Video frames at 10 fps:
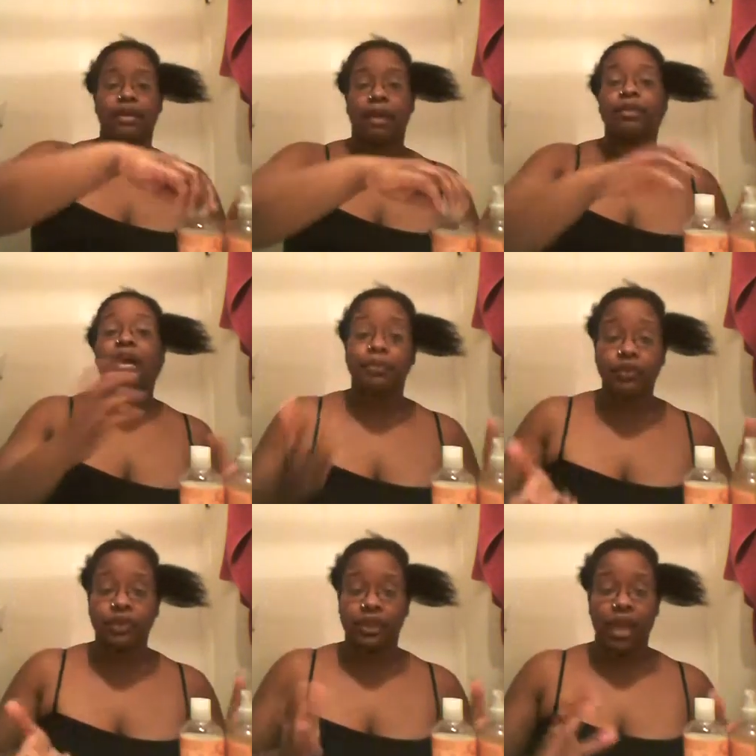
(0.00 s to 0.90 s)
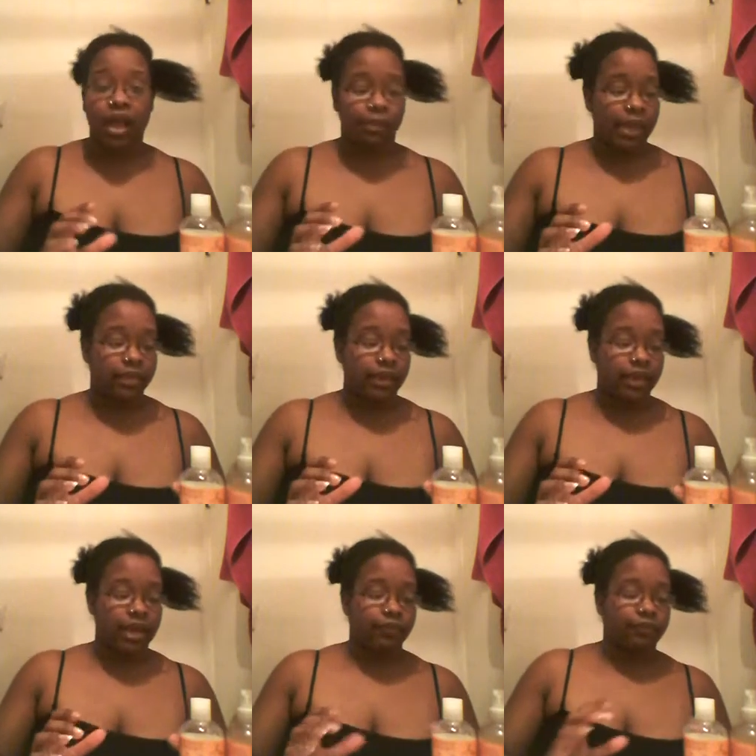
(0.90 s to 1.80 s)
I'm doing the lock
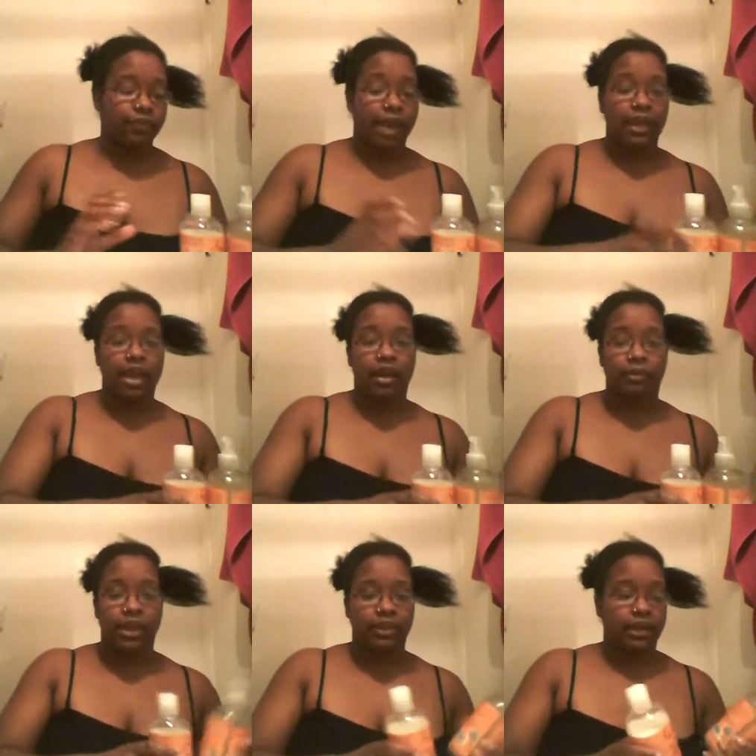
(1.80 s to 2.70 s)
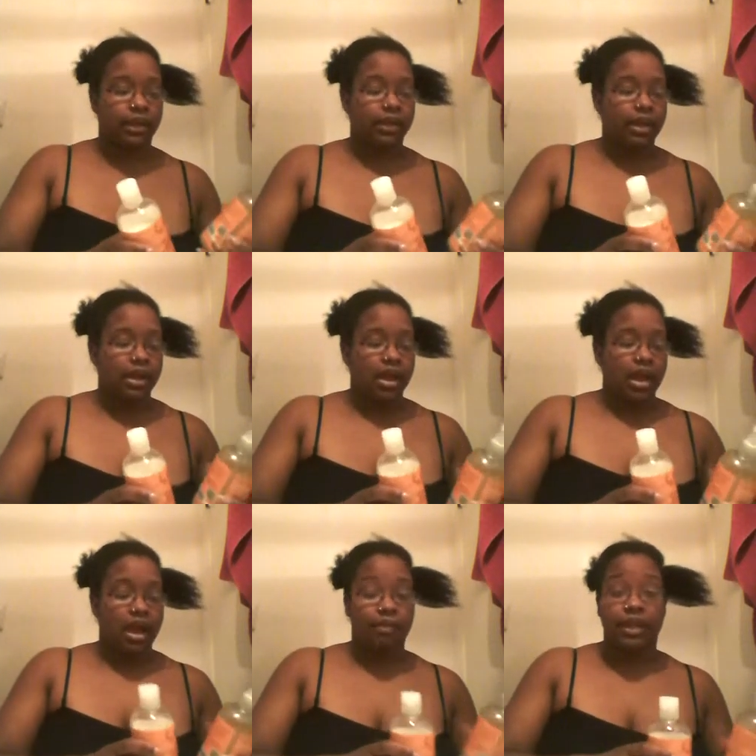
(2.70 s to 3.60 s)
method. And for my lock method,
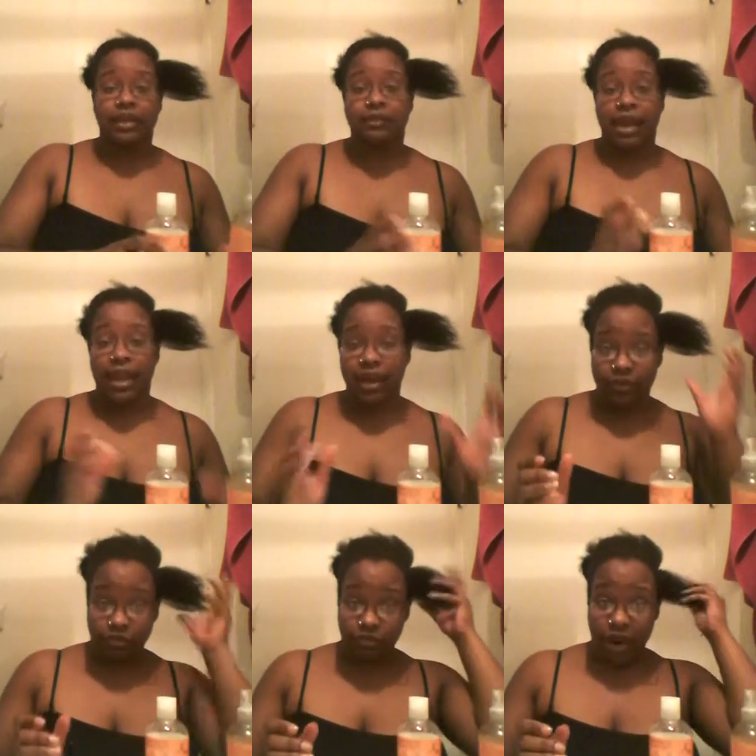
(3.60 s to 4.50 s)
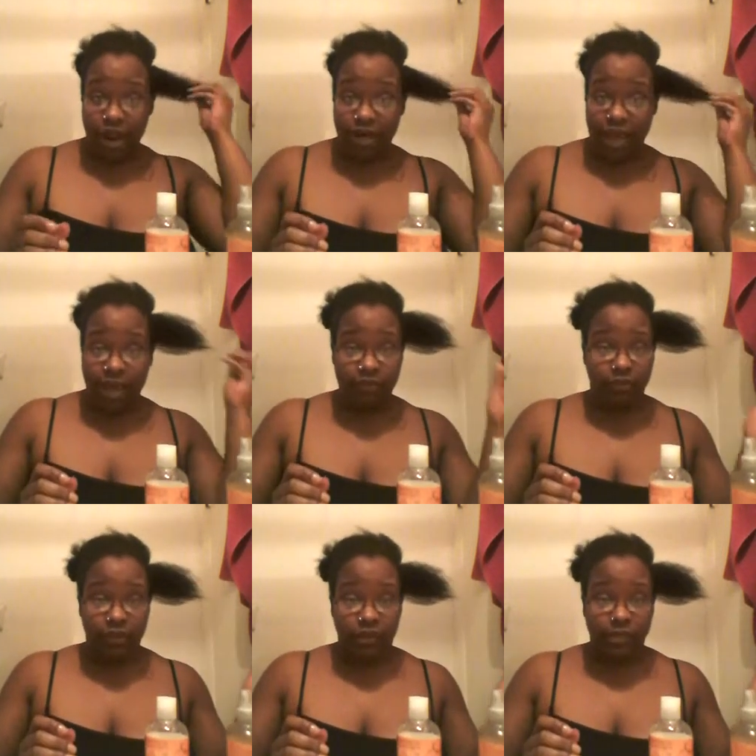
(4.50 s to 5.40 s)
because my hair is dry and I
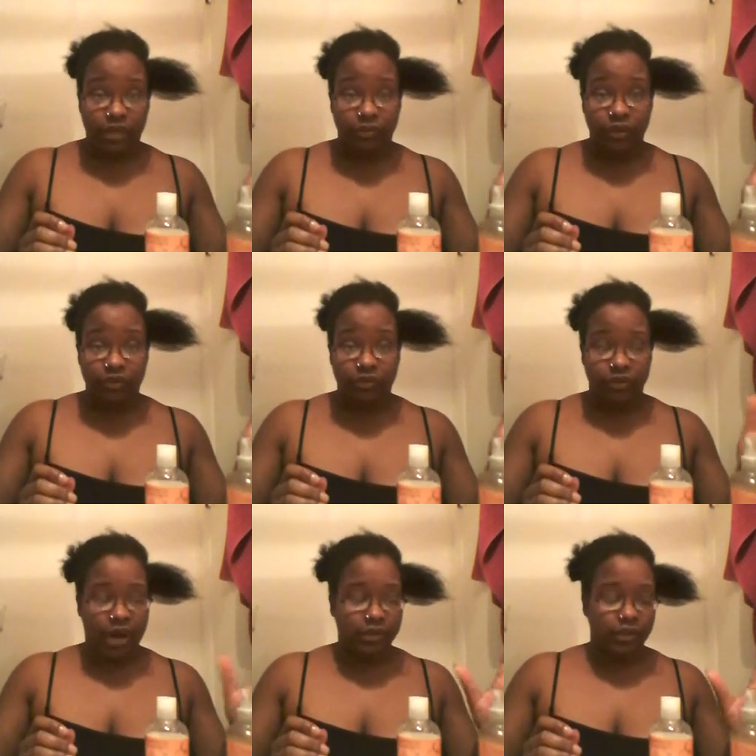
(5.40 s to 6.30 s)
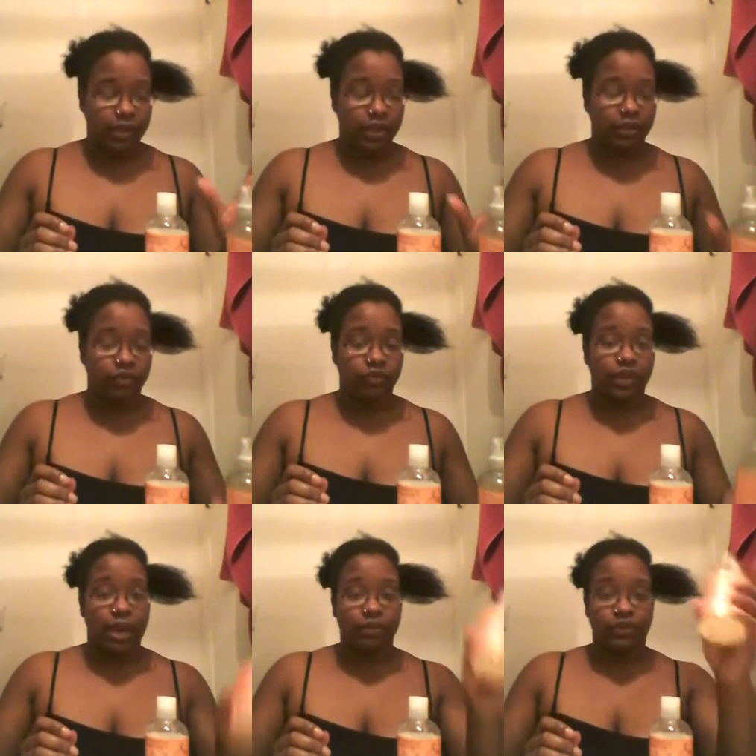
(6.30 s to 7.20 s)
haven't really been moisturizing it,
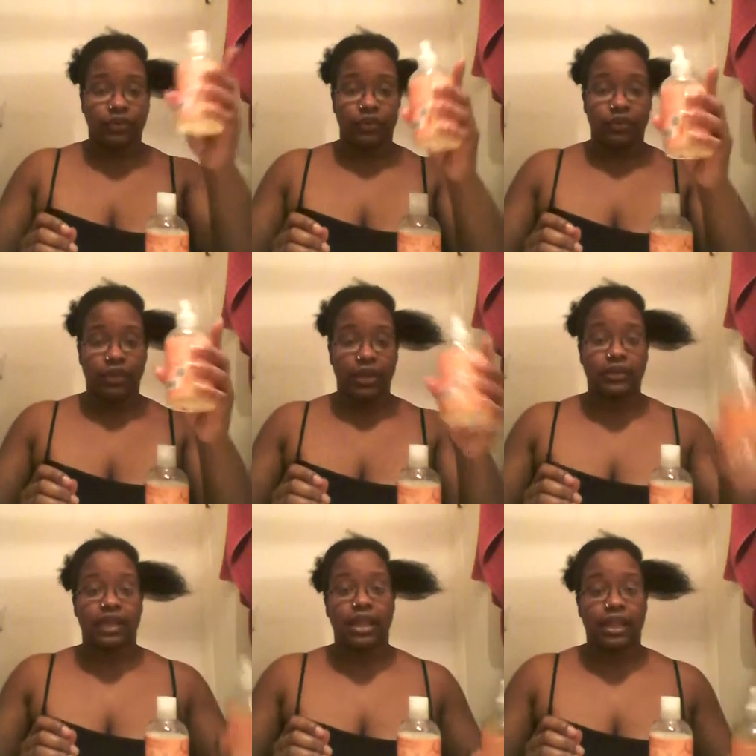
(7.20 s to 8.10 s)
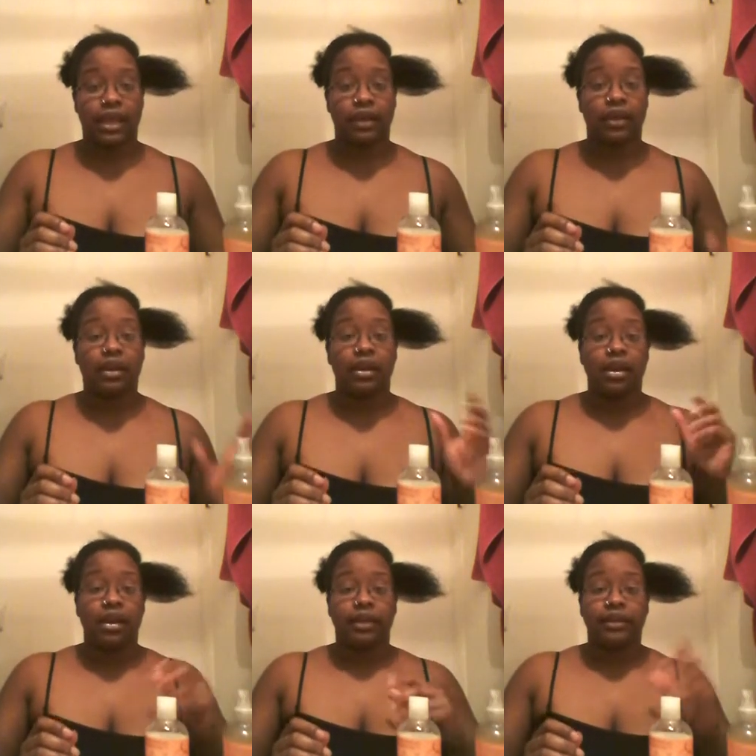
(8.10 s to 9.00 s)
usually I would just do this and then
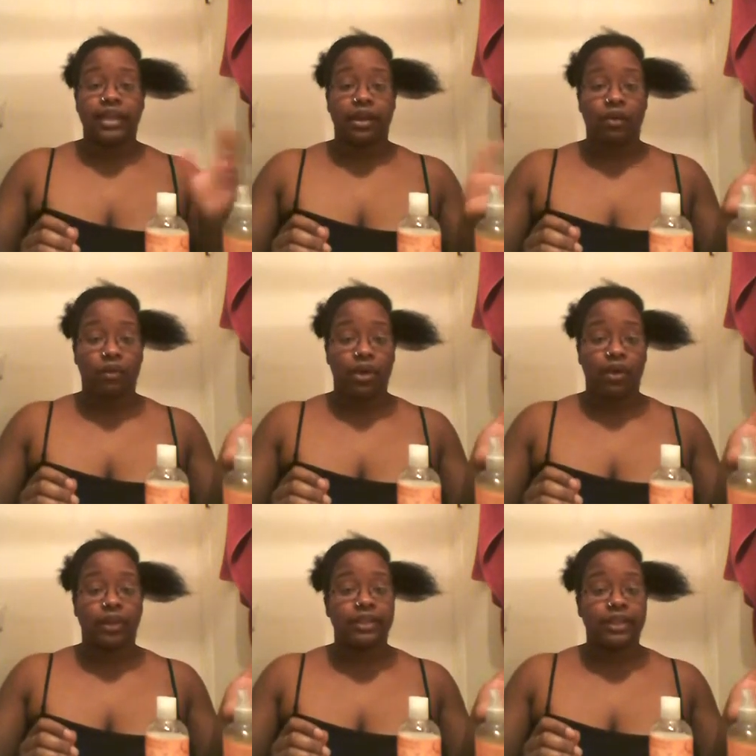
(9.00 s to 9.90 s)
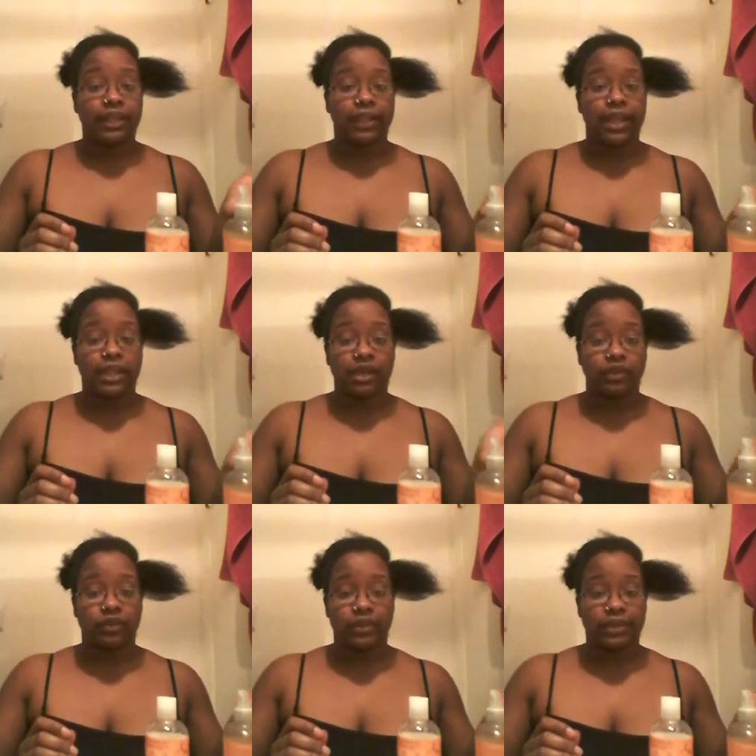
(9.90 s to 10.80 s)
take an oil and seal it and then
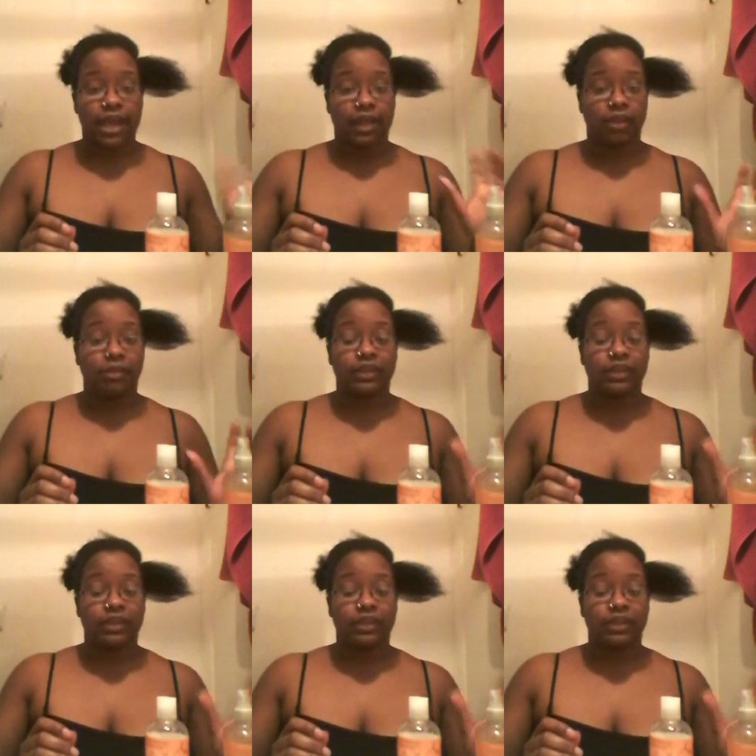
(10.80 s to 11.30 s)
use a styler.